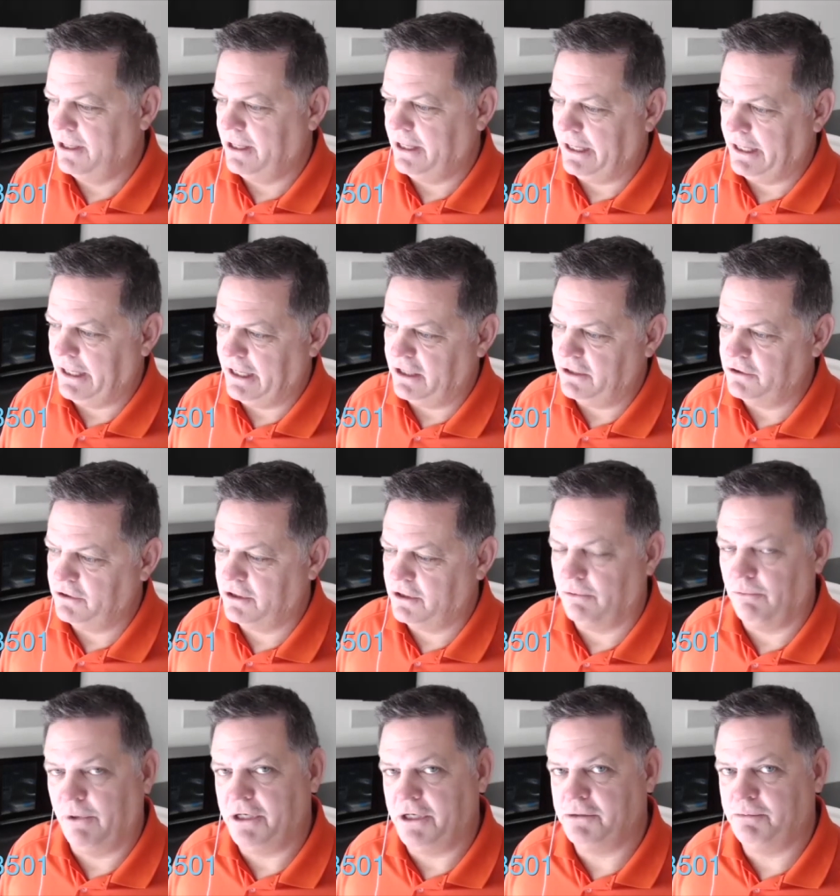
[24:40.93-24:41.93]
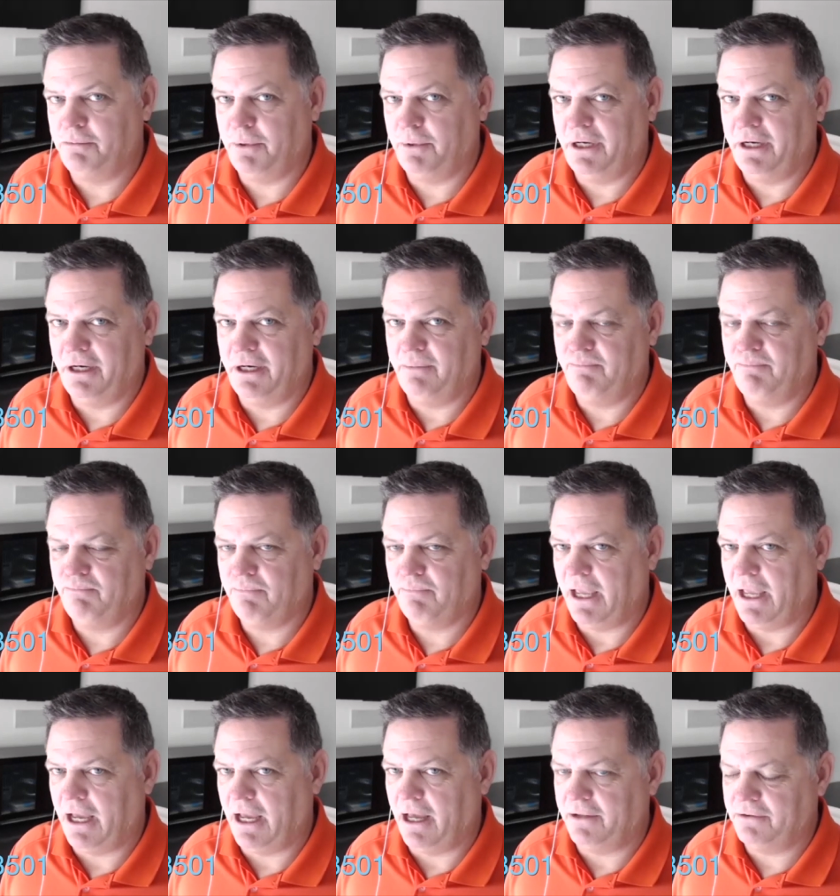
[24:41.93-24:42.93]
and you can reach me
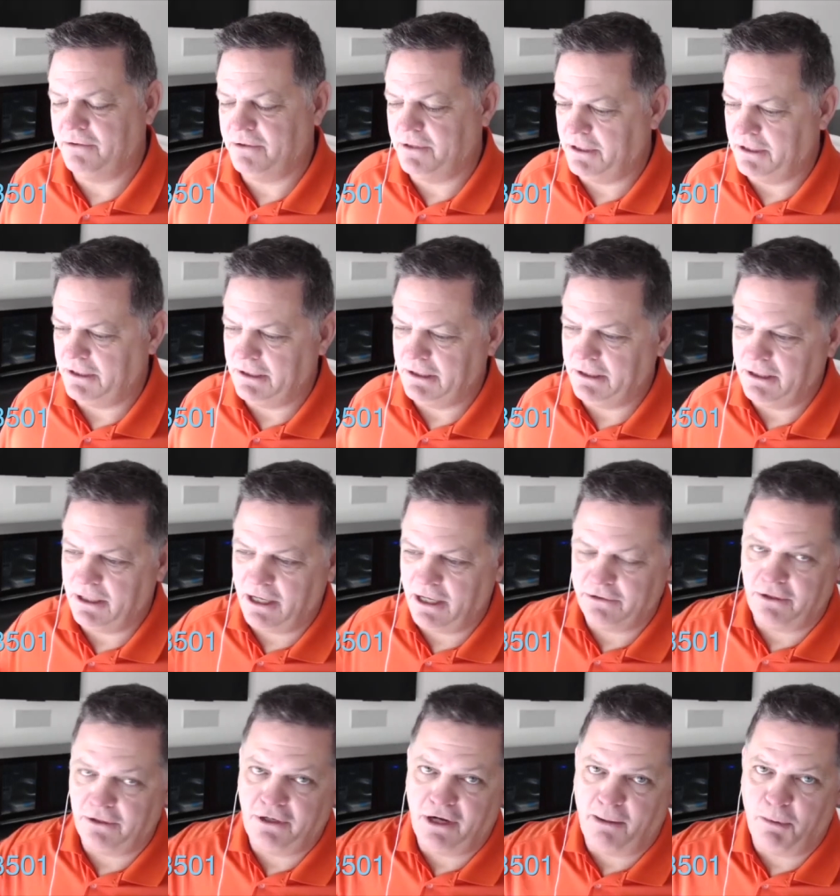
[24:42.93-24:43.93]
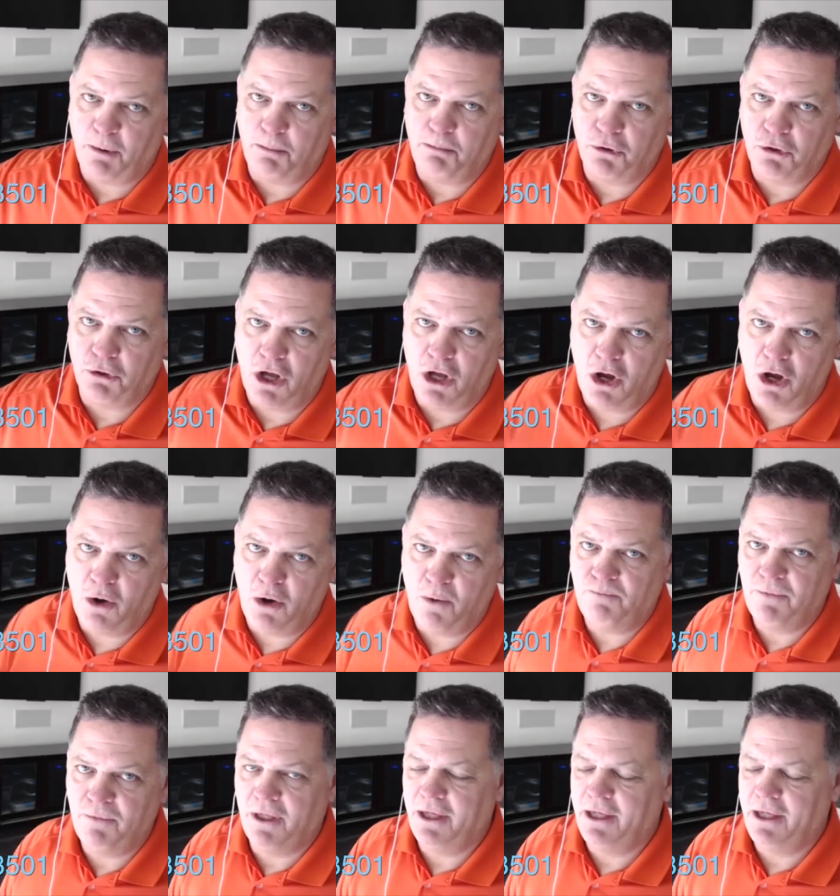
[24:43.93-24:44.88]
at the at the number below,